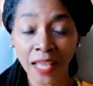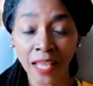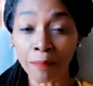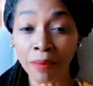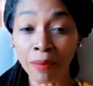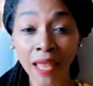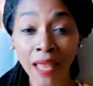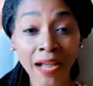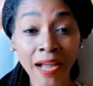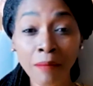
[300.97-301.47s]

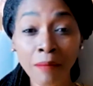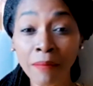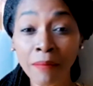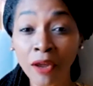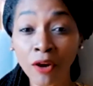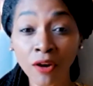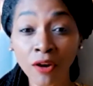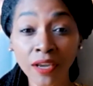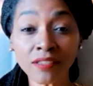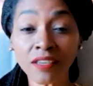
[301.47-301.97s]
And Black
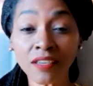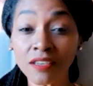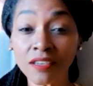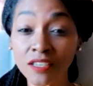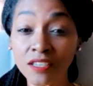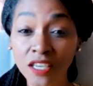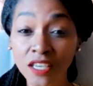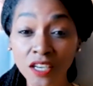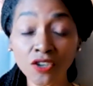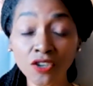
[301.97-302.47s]
Americans
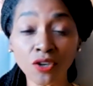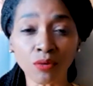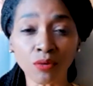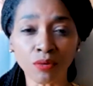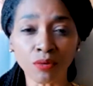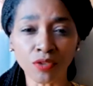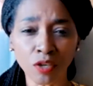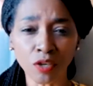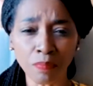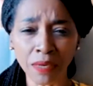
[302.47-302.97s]

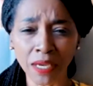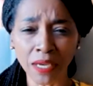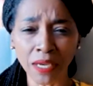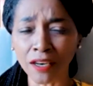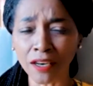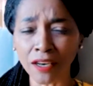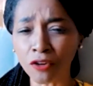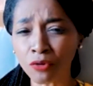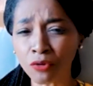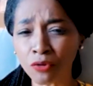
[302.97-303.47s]
continue to be
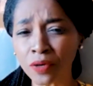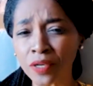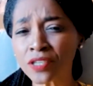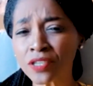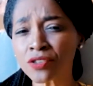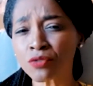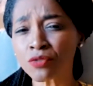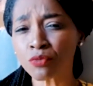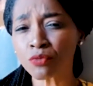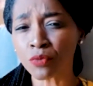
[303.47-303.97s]
at increased